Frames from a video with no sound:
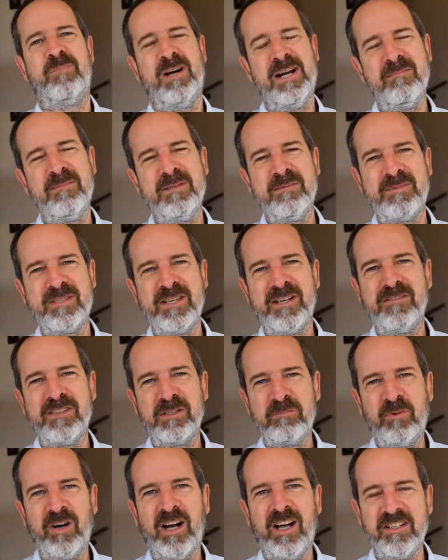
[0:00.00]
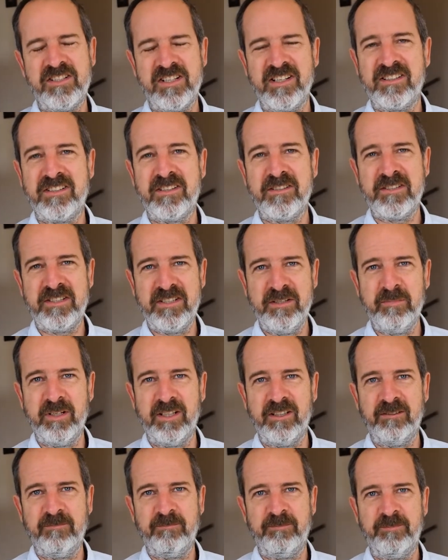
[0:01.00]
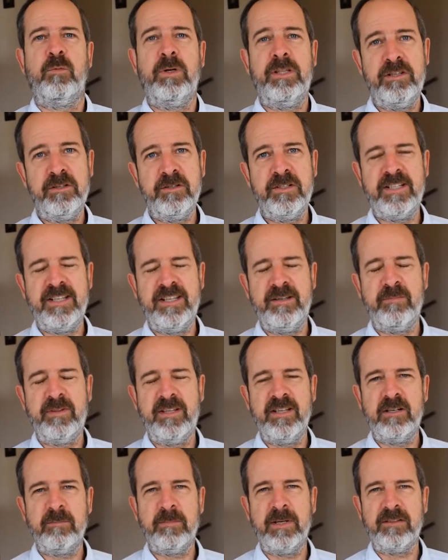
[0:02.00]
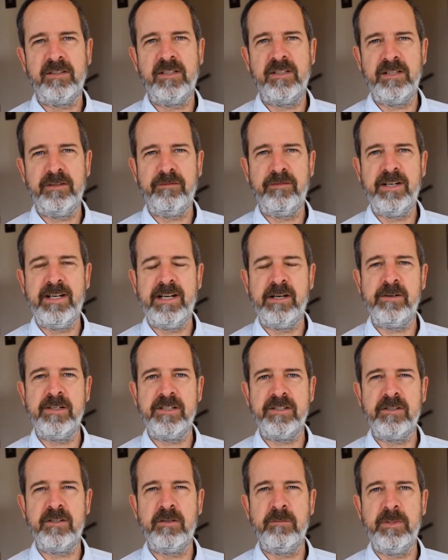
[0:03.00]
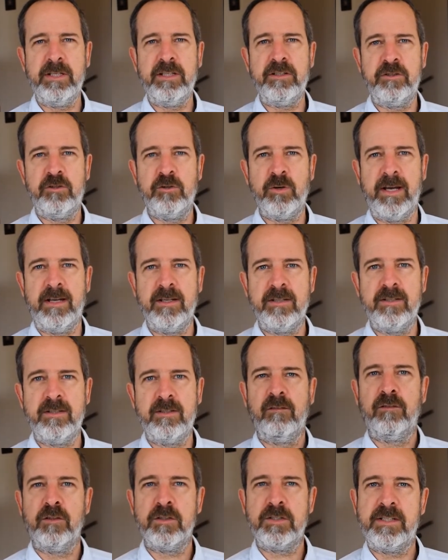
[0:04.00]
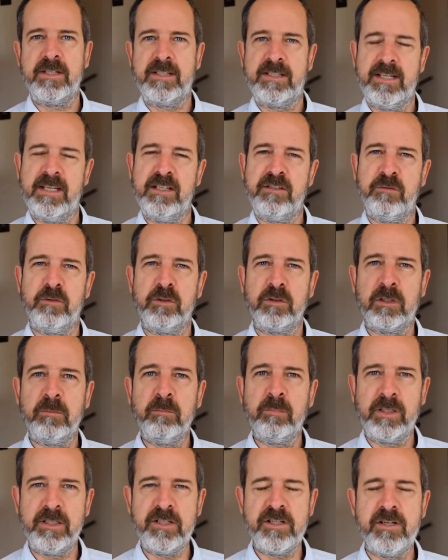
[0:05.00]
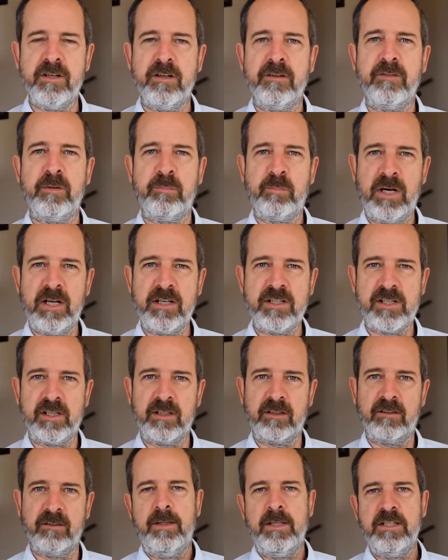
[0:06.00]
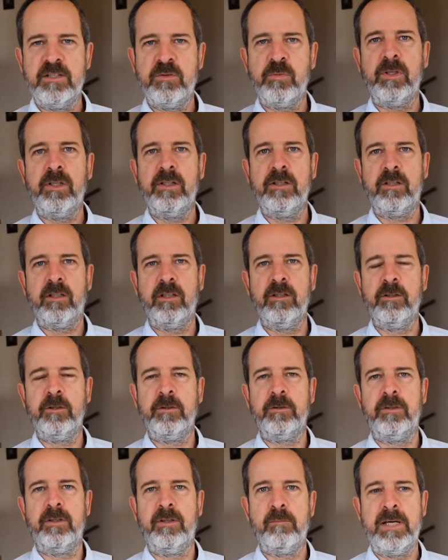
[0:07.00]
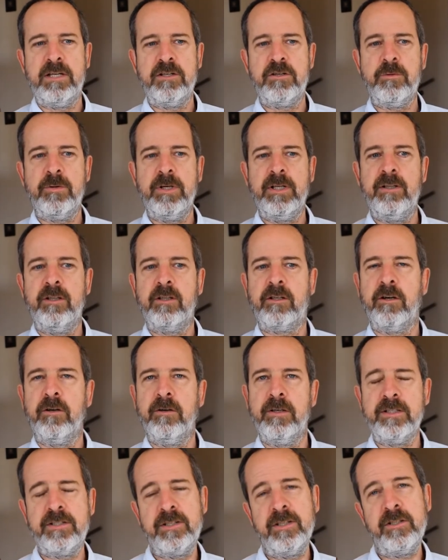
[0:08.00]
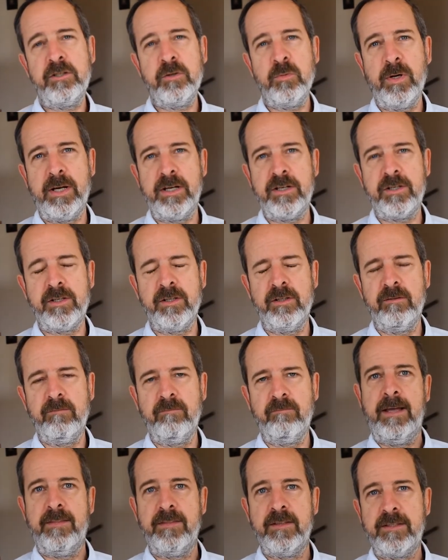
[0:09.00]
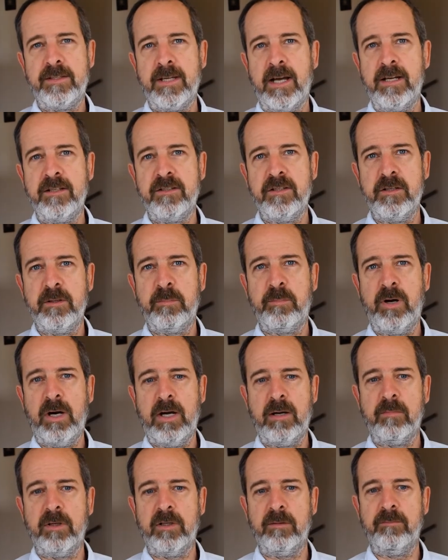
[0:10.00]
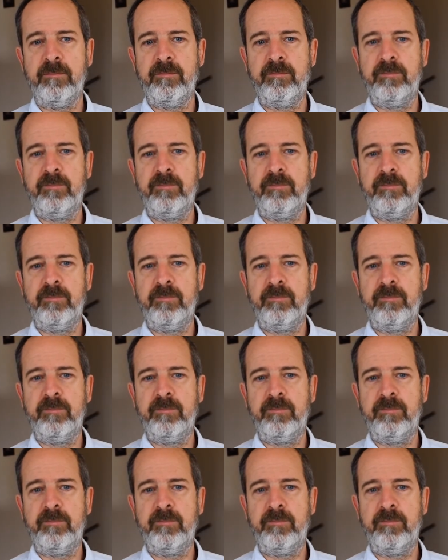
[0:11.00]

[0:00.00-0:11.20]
Problem-solving projects are similar. With your team, think about the different areas to be addressed for successful completion of the project. These will include measuring the current situation and the size of the problem,